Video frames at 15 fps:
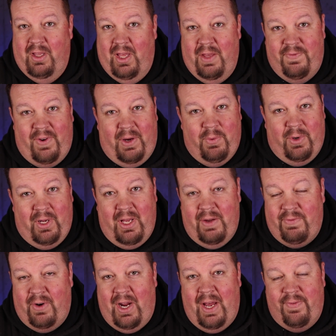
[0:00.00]
if I were to
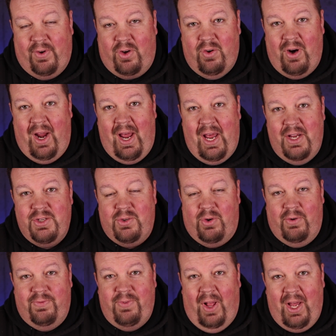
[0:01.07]
ever have a crash
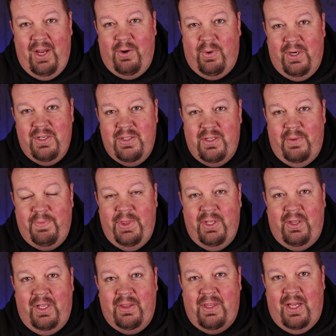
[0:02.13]
or a flyover or
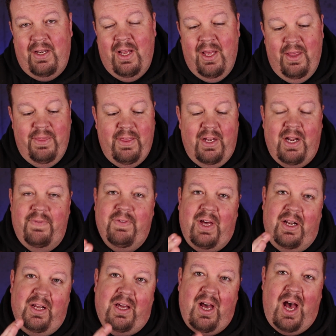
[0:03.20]
something like that, then I've
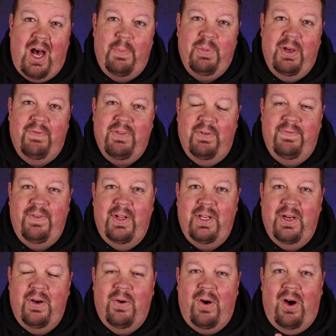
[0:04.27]
got a copy of the
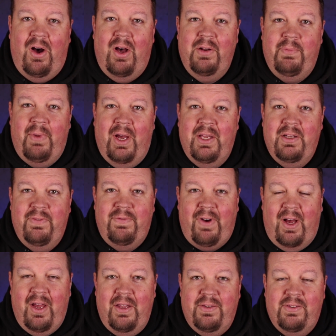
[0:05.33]
video on my
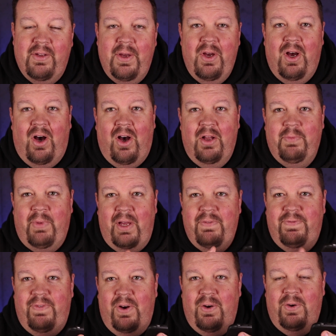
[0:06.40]
device, on my
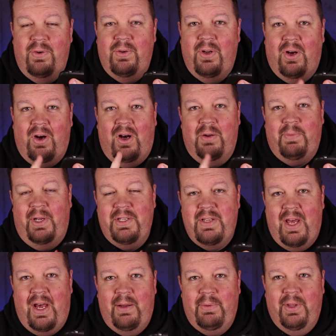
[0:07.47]
phone, on my
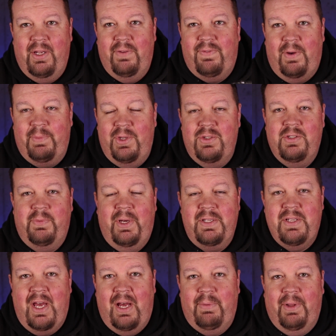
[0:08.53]
tablet, if I'm using my
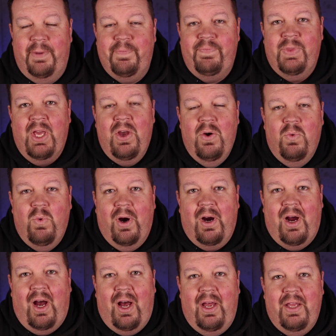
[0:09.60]
tablet,
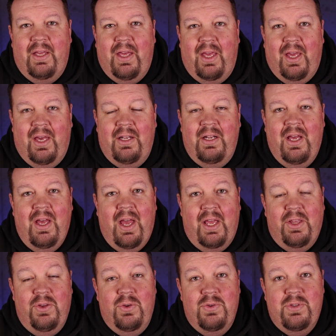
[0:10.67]
where I can
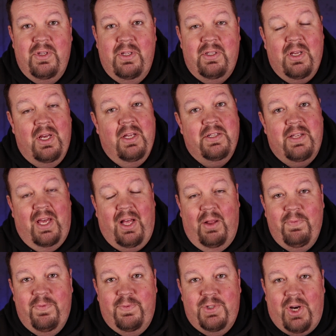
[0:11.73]
use it to
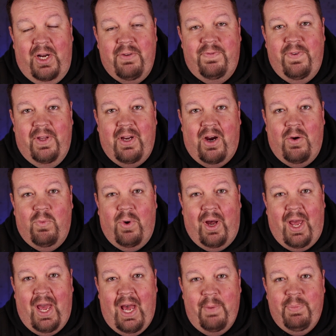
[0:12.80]
help try and figure out
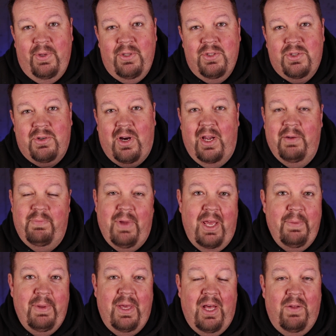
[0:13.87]
what happened, try and
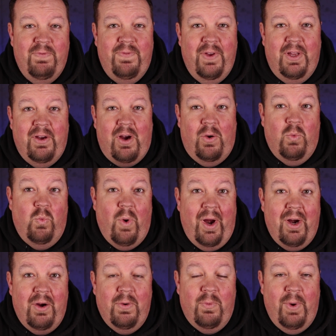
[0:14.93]
maybe help figure out
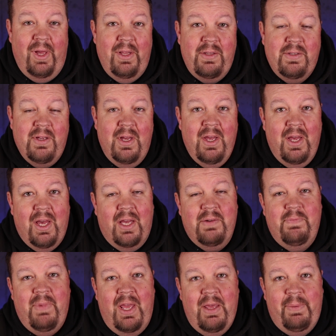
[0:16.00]
where it went,
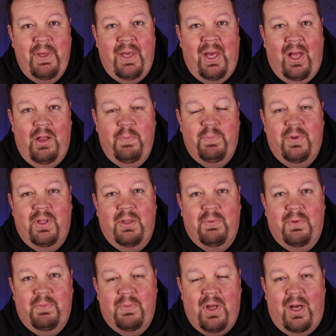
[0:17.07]
and maybe help
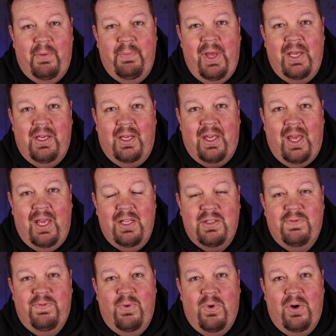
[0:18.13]
uh, make a
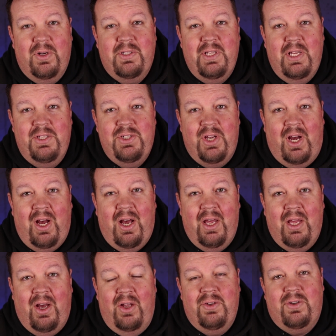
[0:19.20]
case for D J
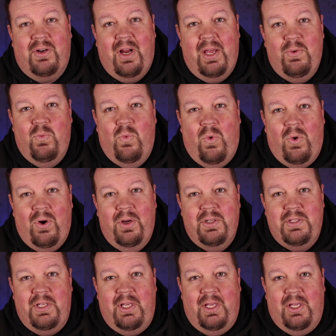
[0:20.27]
I under a
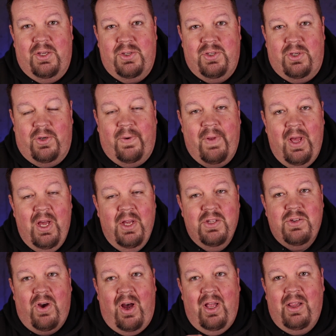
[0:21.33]
warranty issue.
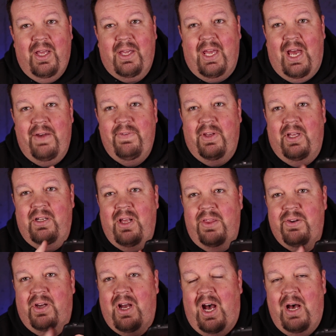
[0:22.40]
So I like having
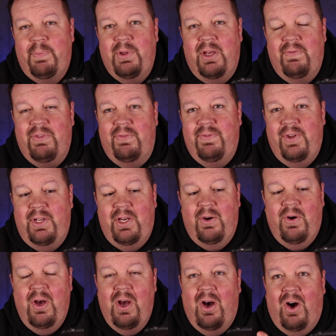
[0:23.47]
another copy of the
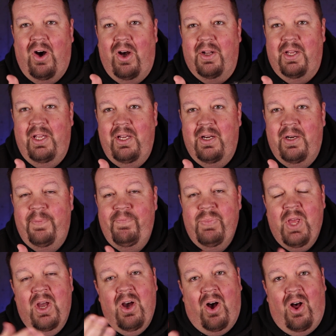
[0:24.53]
video on here.
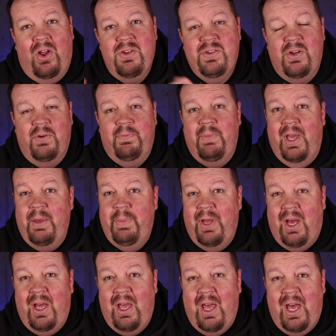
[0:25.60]
Also, maybe
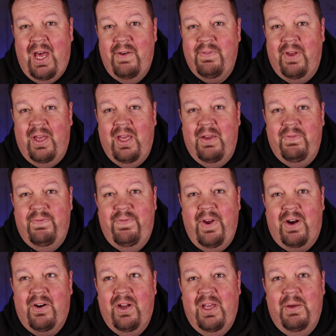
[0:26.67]
I have a
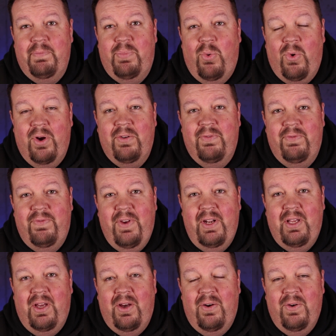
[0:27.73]
very important
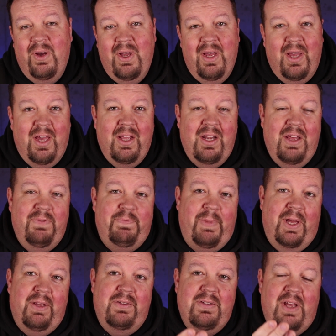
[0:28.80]
video, and if
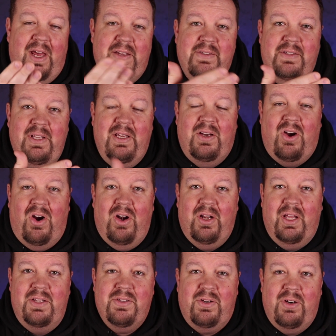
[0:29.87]
my S D
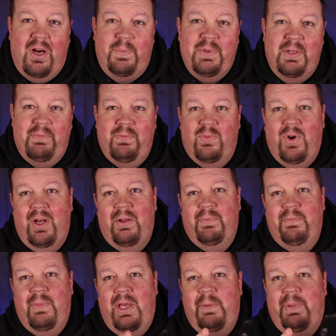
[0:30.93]
card gets corrupted, well,
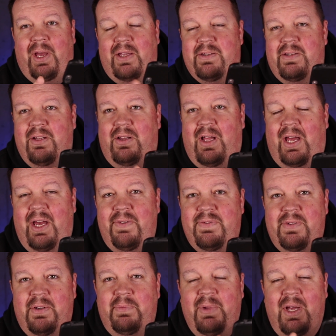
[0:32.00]
maybe I still have
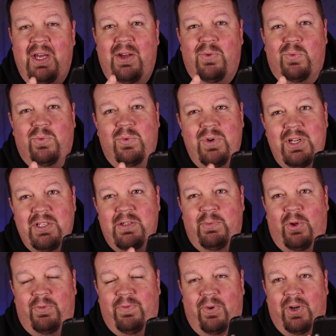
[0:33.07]
some
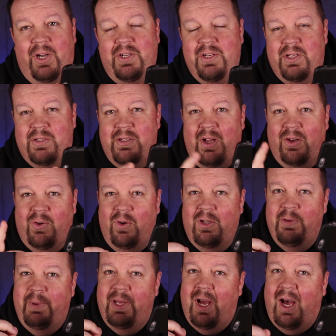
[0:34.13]
reasonable footage. It's not going
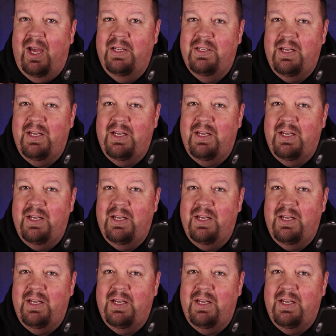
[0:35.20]
to be high